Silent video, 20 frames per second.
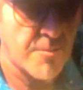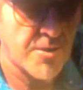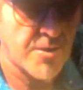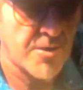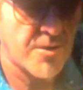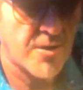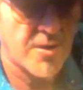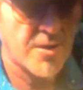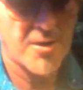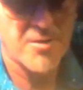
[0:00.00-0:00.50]
I
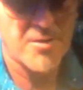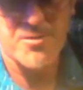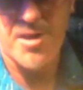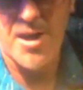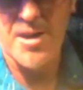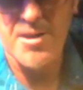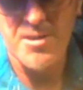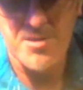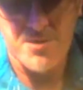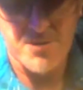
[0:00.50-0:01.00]
mean, you know, like
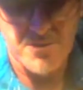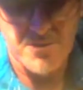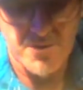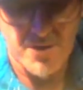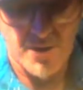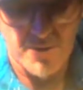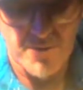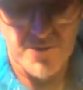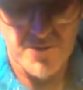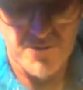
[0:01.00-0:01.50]
Dennis is,
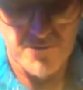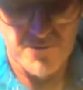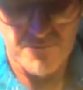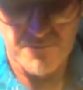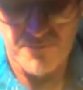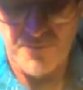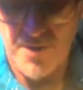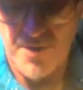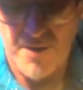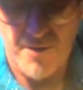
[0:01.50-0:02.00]
you know, he's
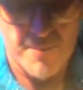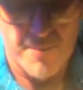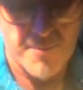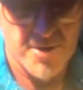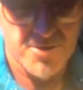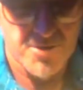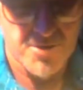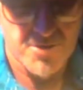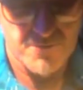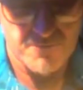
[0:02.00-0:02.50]
very
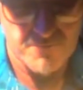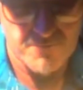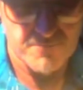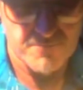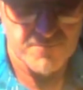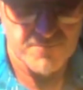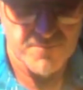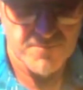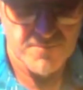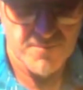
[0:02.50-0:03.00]
much
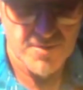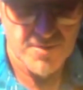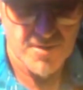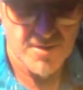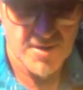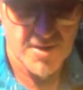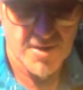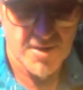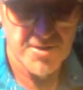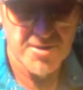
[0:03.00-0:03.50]

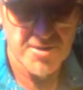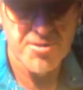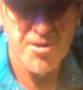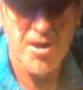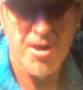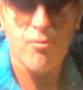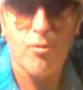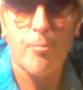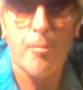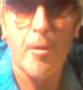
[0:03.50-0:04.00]
an
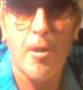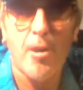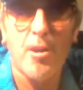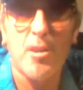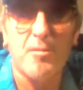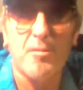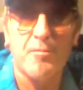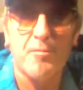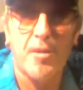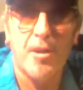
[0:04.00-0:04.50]
integral part
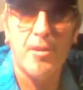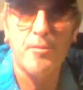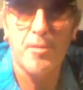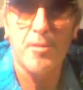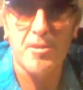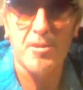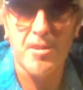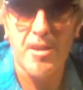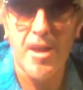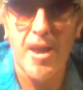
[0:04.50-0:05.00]
of the
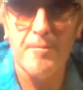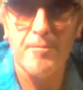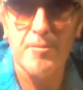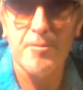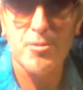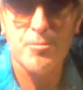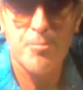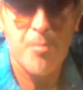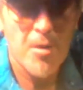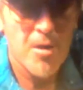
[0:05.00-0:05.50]
fundraising
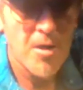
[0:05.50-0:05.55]
efforts,